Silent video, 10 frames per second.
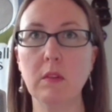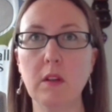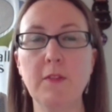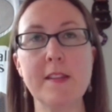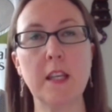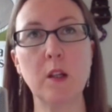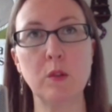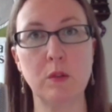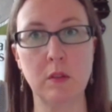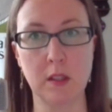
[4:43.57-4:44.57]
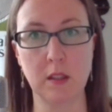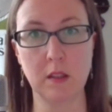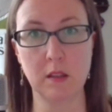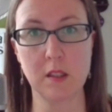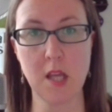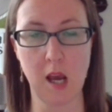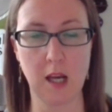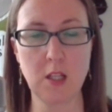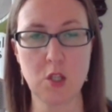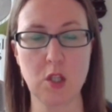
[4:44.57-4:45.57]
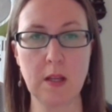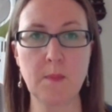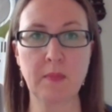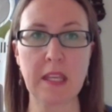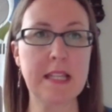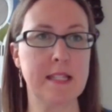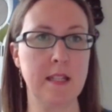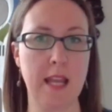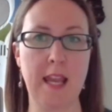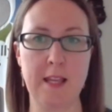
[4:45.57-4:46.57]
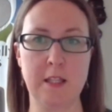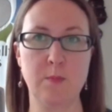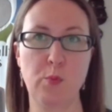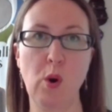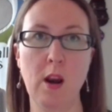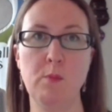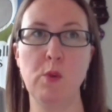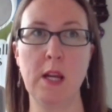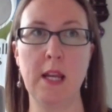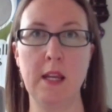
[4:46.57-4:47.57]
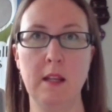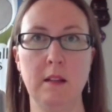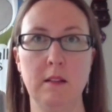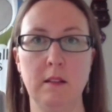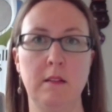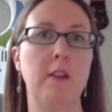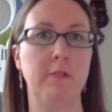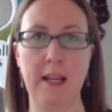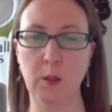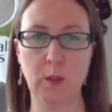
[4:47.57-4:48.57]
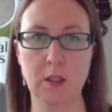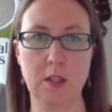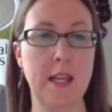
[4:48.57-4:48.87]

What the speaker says: physical touch isn't his primary love language.